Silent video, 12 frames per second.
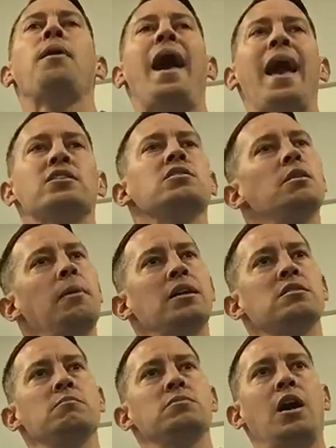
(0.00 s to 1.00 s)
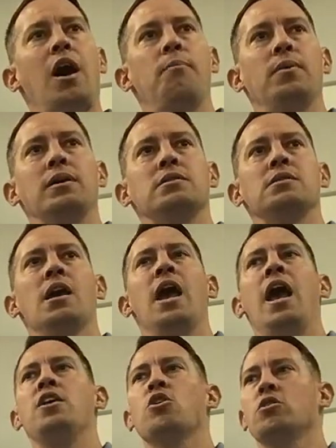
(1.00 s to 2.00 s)
passionate about some topics,
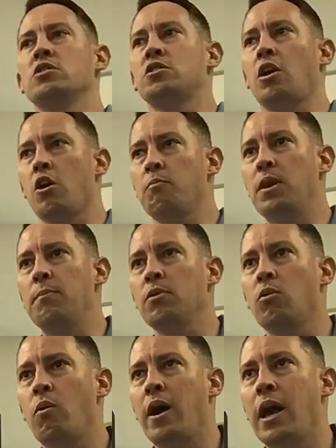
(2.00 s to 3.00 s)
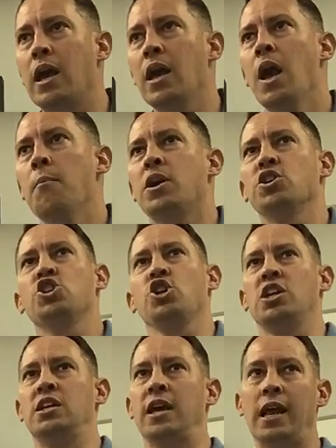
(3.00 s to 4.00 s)
and you're going to turn people away because you're
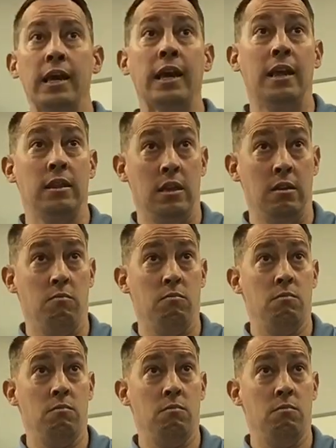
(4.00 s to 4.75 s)
yelling at them.